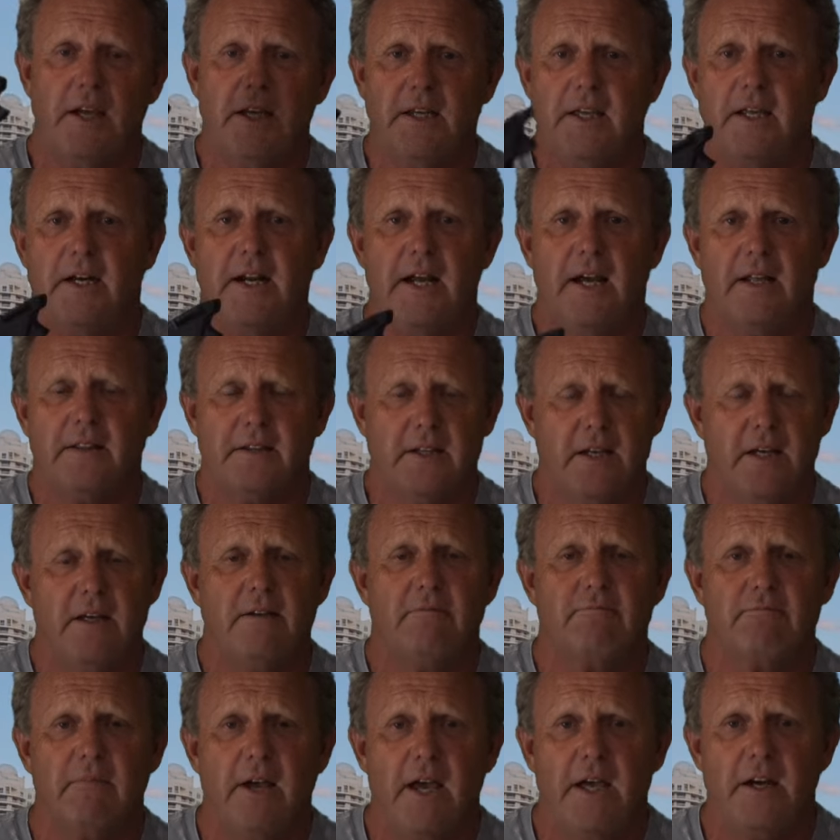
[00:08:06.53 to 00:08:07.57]
and get out
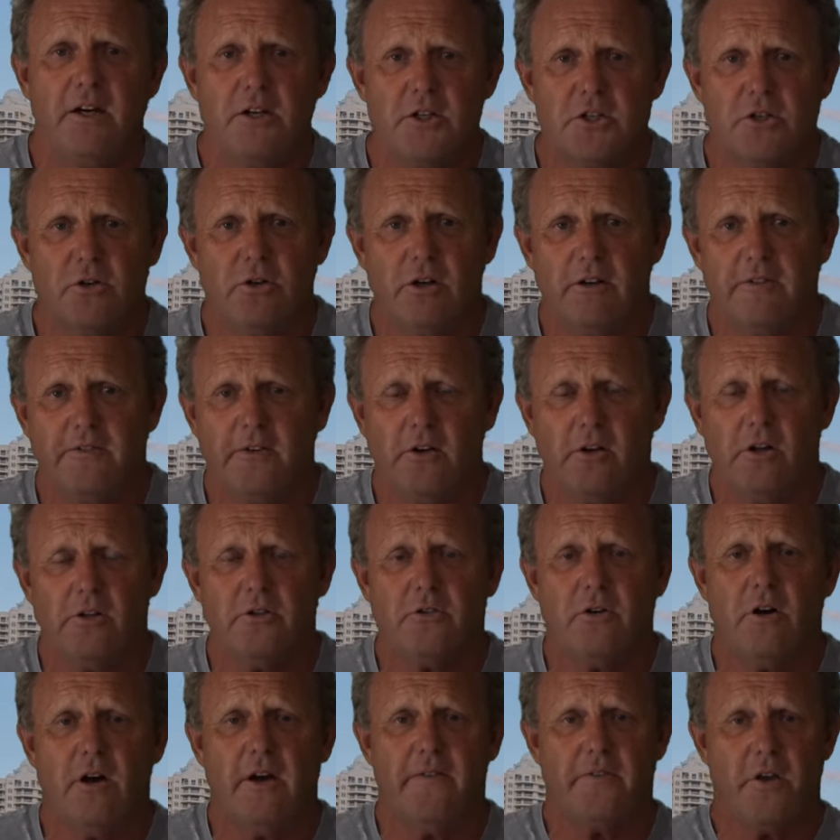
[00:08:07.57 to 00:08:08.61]
there and enjoy a
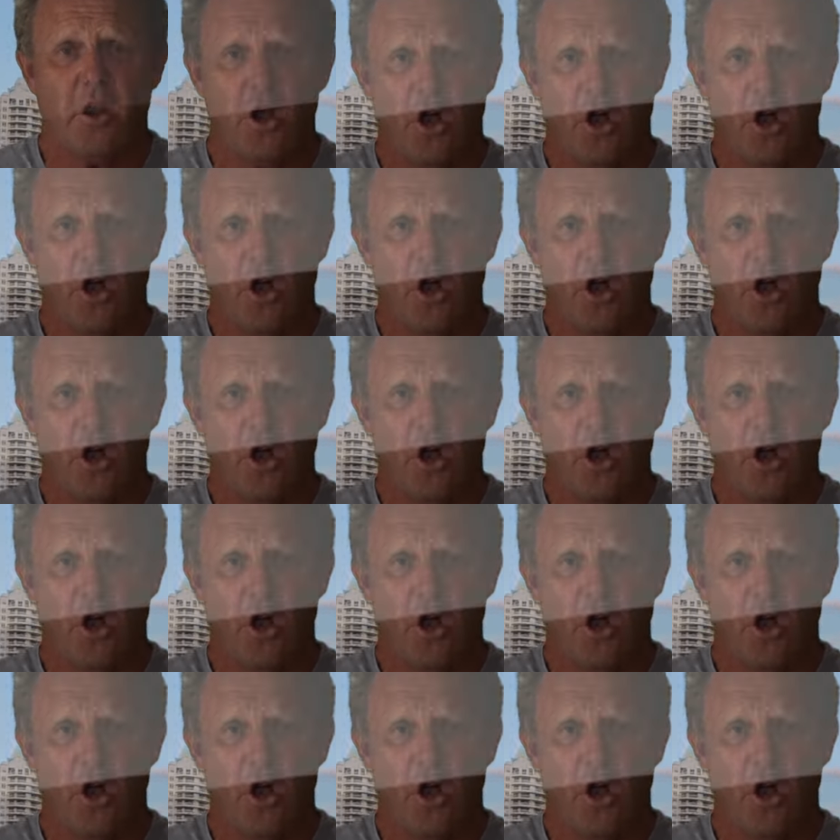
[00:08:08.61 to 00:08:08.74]
Foildrive.